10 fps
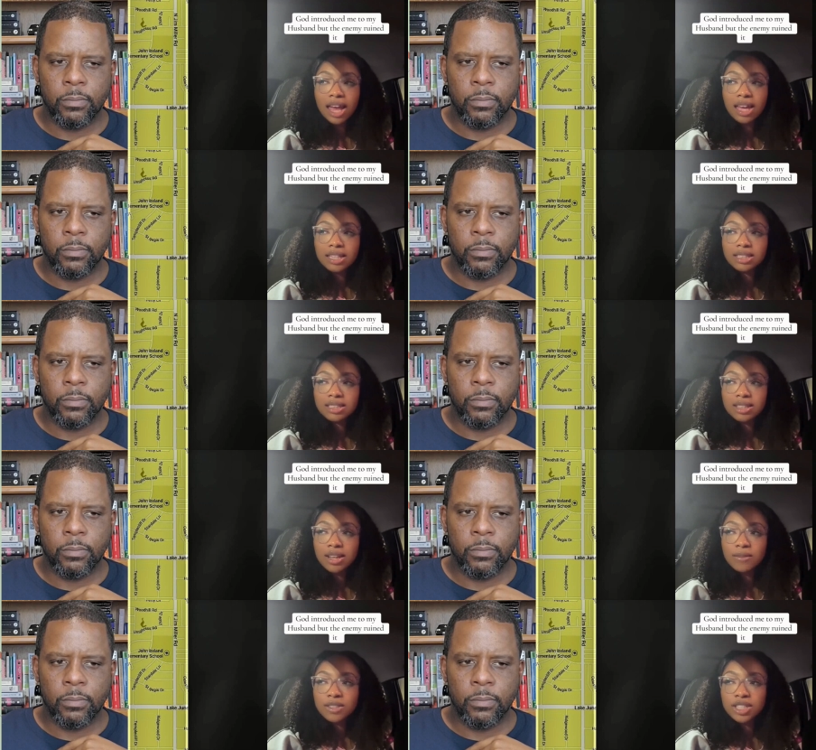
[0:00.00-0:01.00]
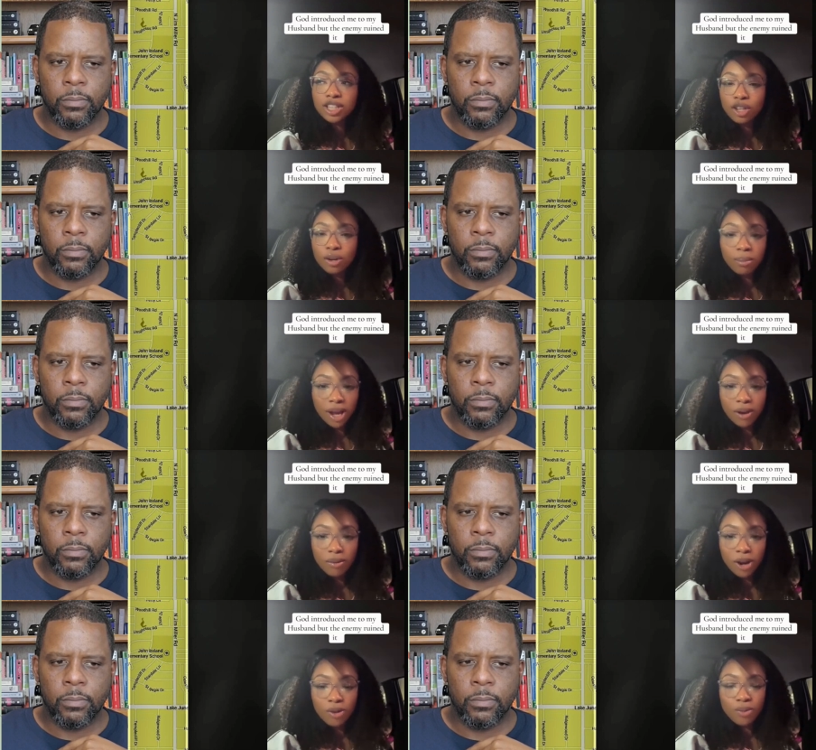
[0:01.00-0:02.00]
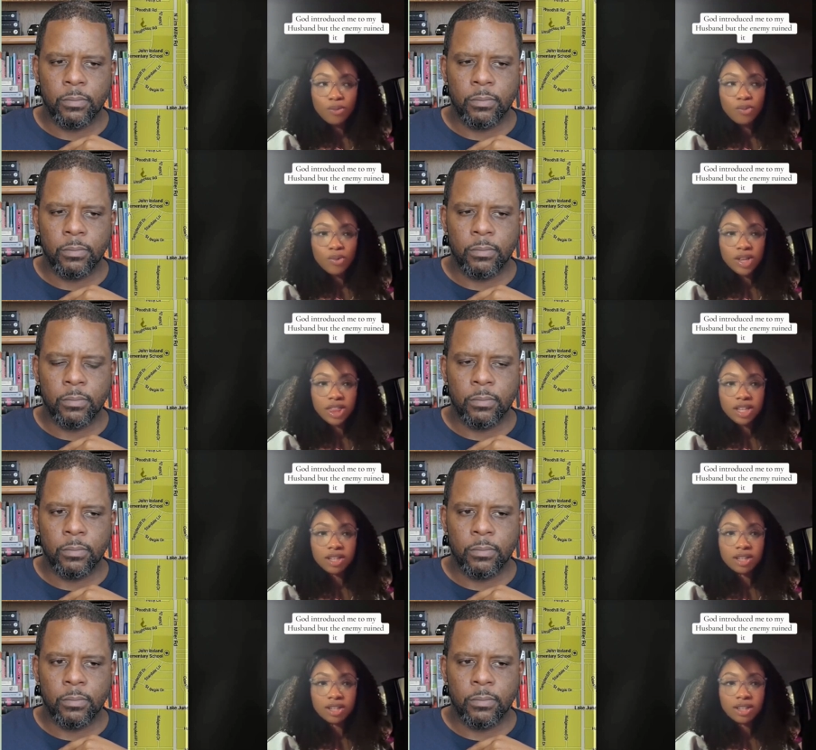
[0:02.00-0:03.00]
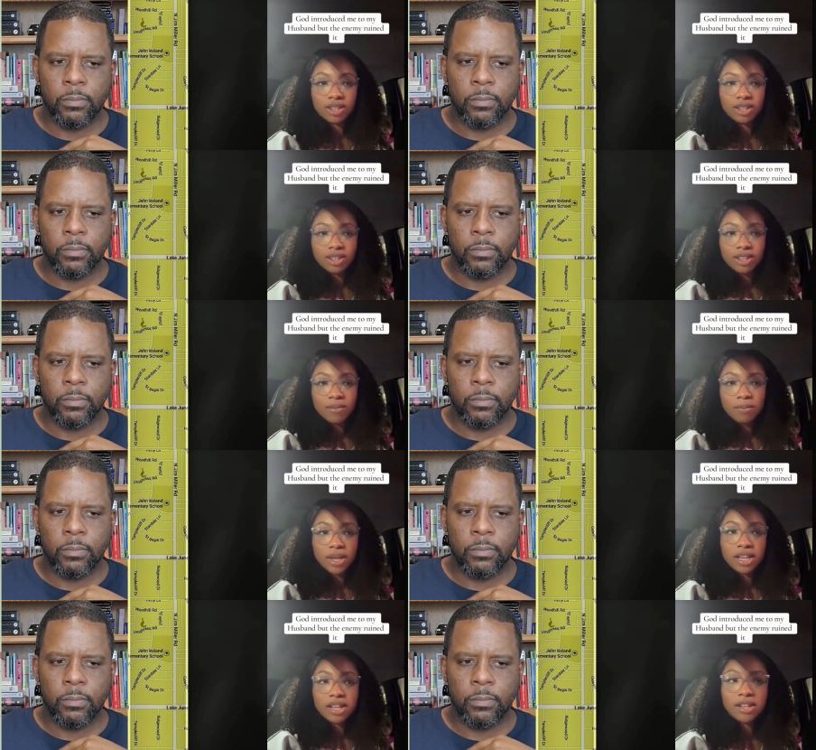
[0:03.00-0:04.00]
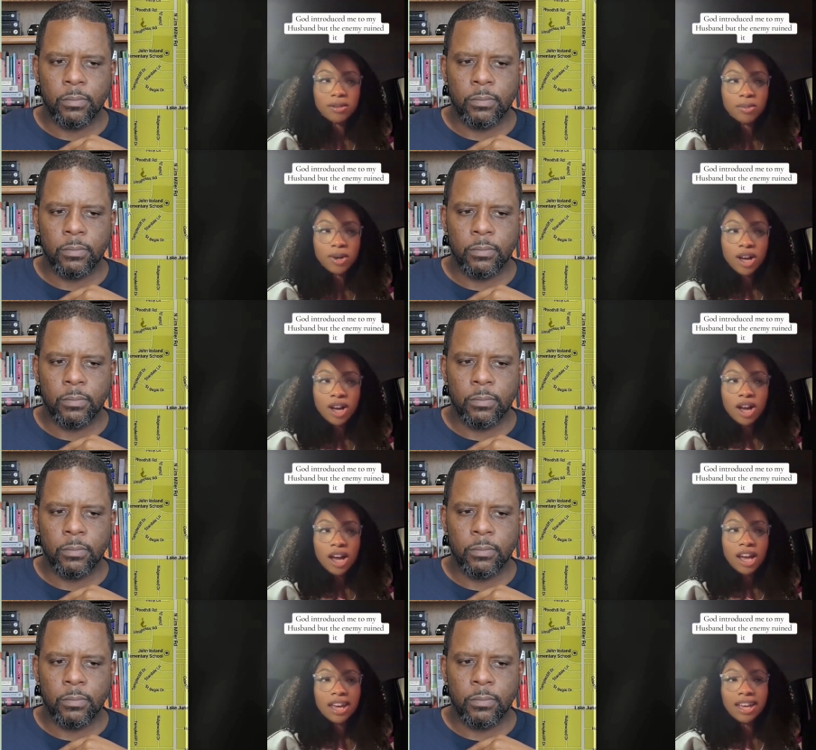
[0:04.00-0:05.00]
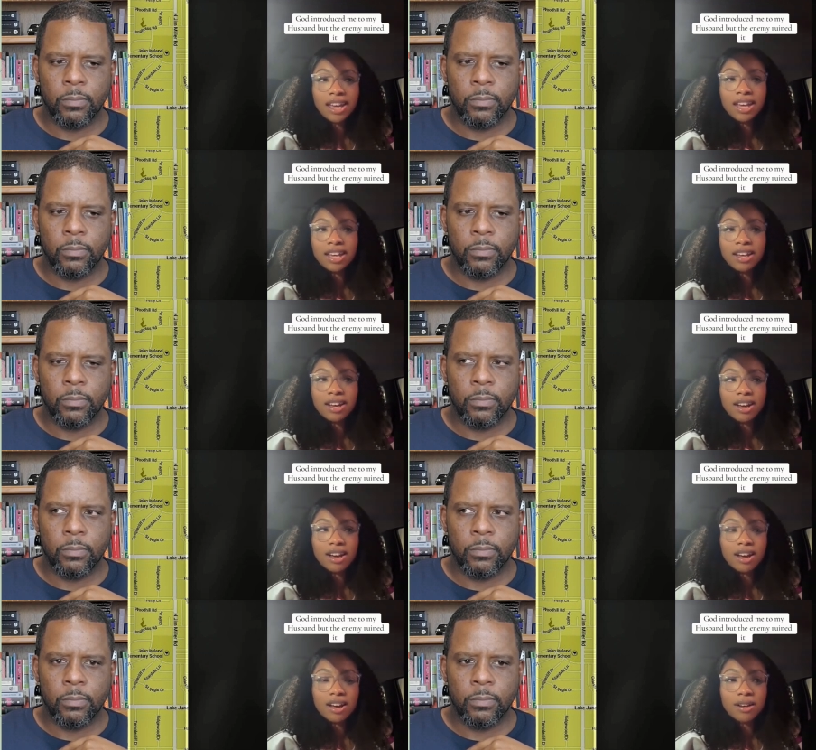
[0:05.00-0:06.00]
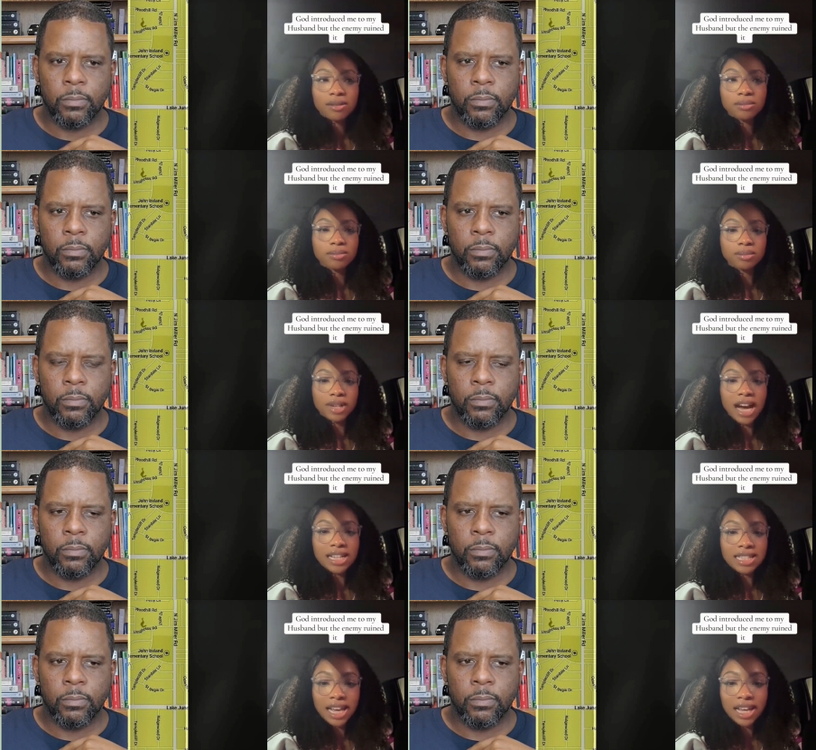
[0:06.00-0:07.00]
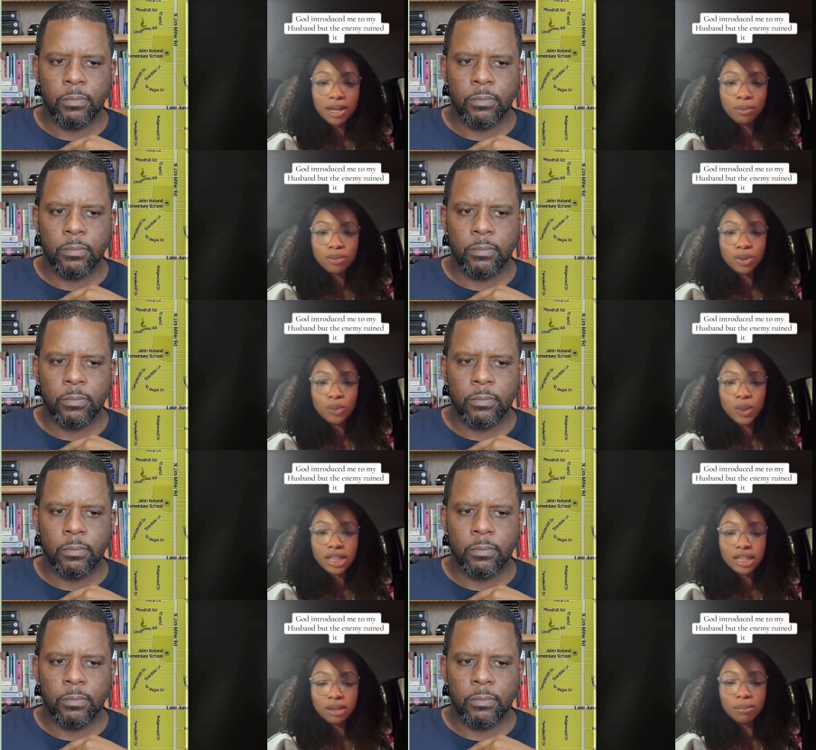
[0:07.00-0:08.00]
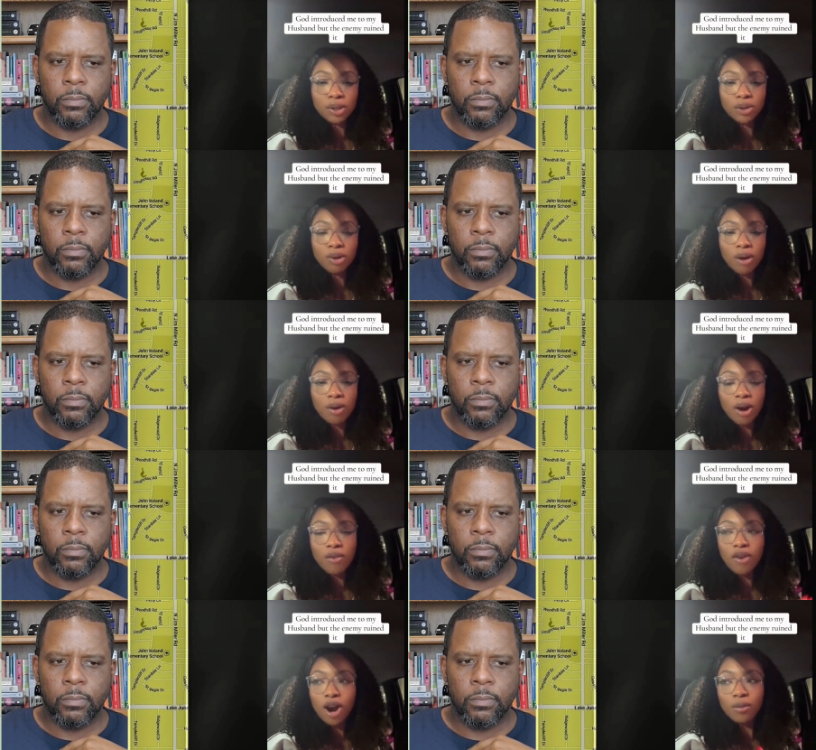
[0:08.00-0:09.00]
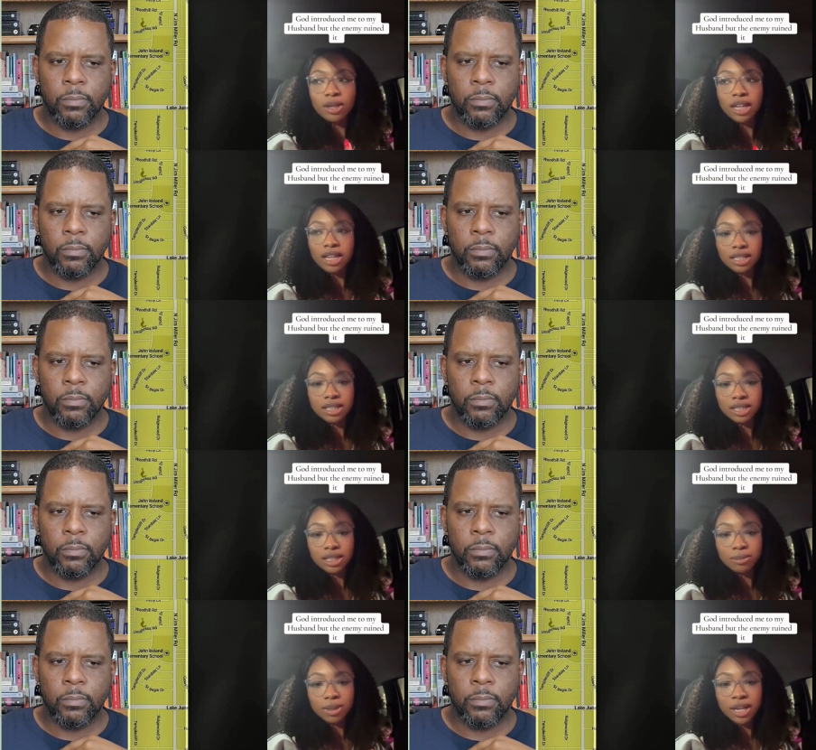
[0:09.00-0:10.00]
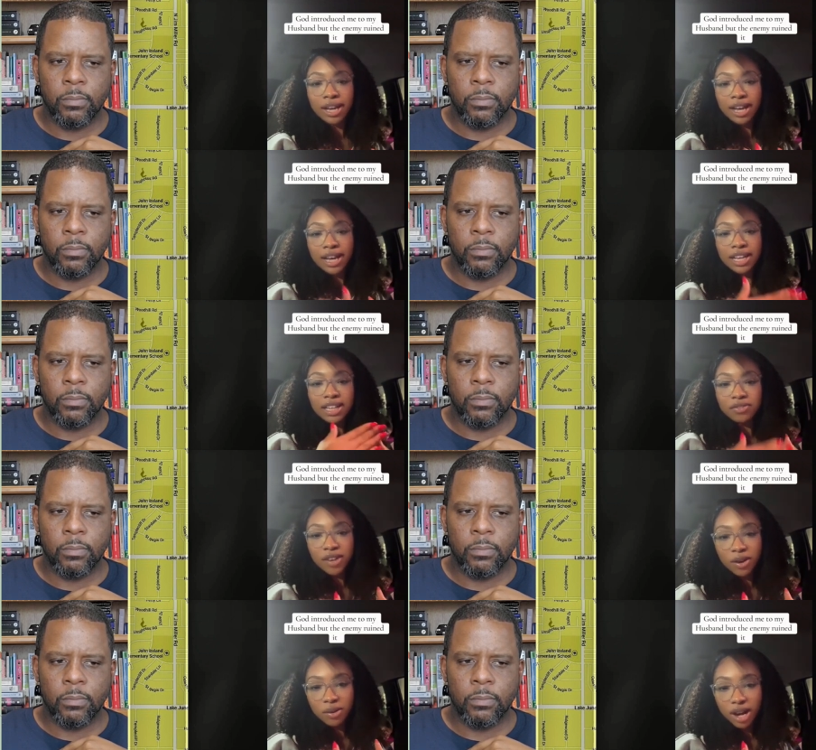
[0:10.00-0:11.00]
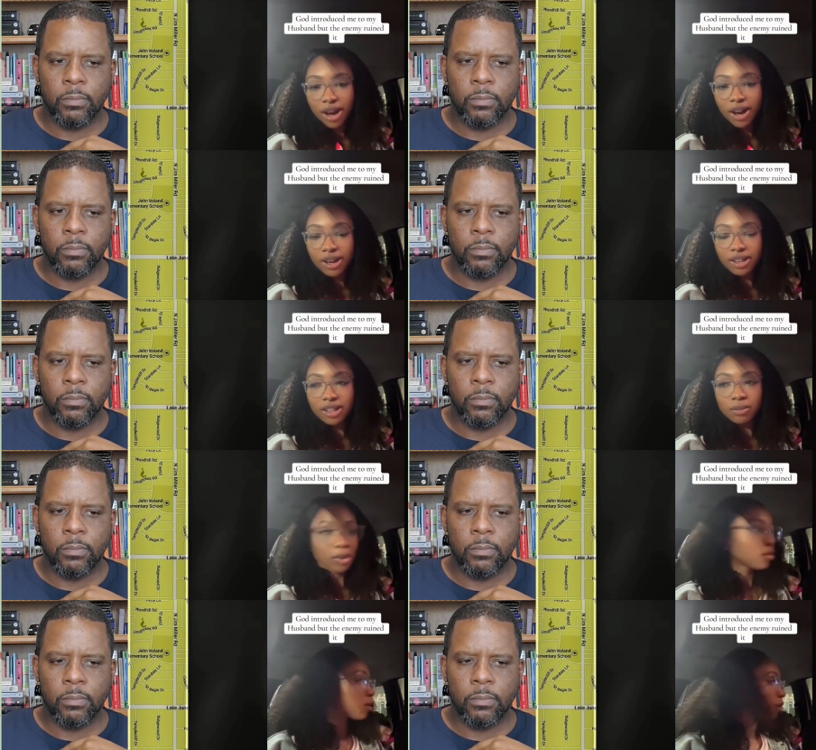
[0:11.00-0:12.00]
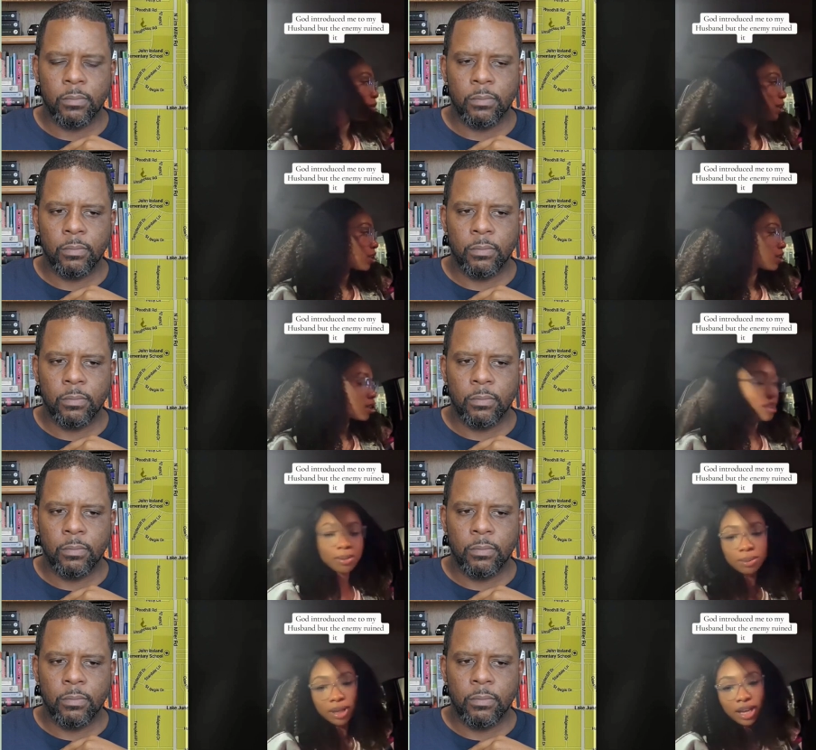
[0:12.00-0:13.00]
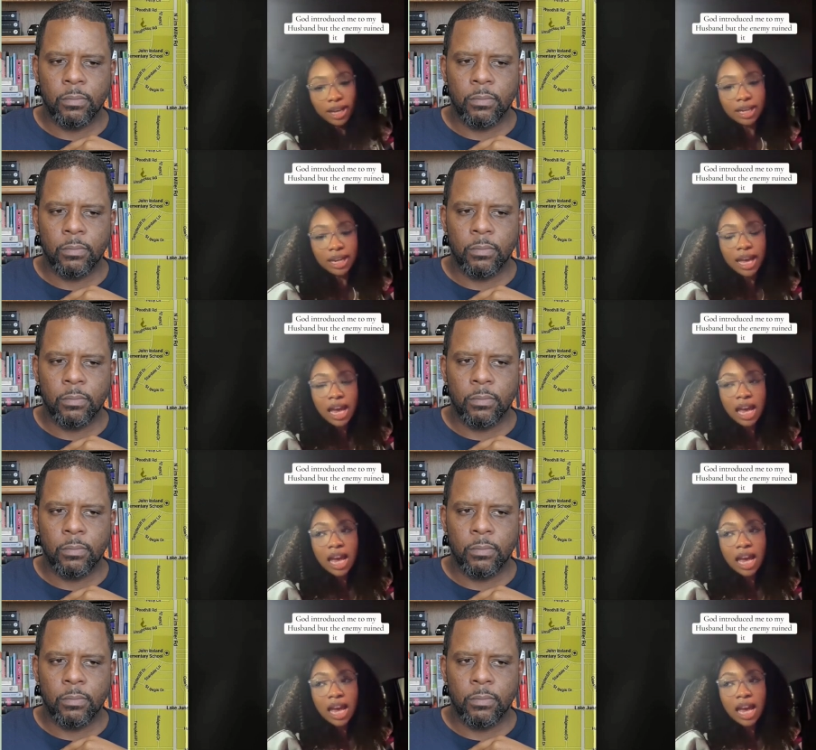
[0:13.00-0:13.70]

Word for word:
Speaker 1: And just a little background with me and him. He um, got saved within the middle of, of our relationship. He found God in the middle of our relationship, and